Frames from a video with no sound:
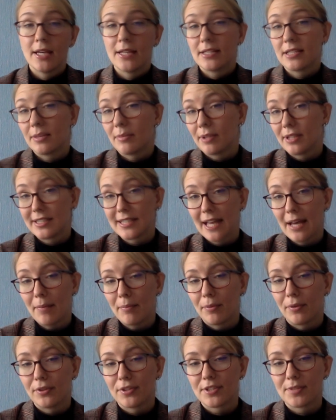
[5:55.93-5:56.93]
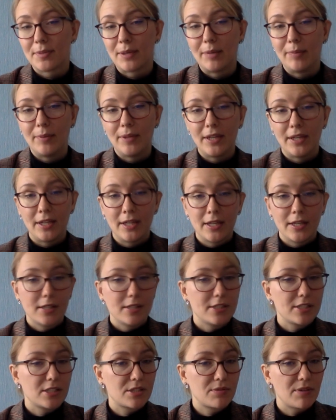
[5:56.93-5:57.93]
Some examples may be
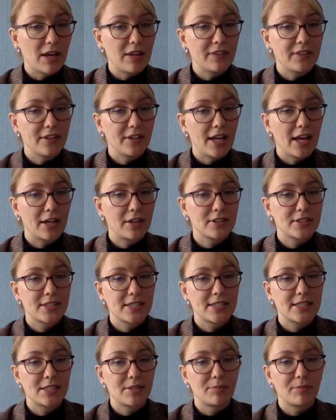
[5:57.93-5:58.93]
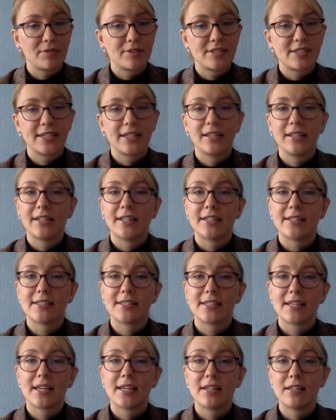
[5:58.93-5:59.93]
strengthen ecosystem
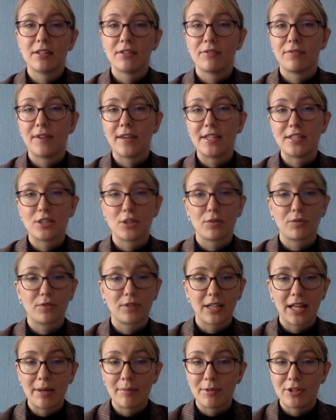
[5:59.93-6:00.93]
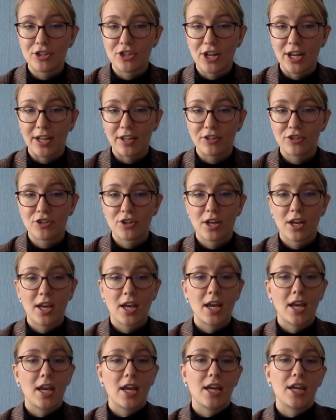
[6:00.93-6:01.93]
resilience in the face of climate change,
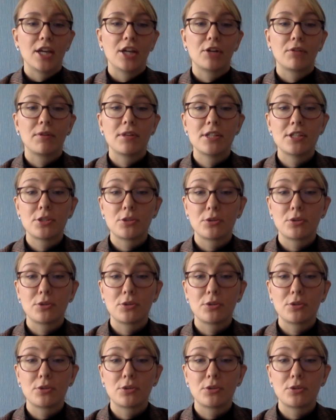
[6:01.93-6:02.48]
increase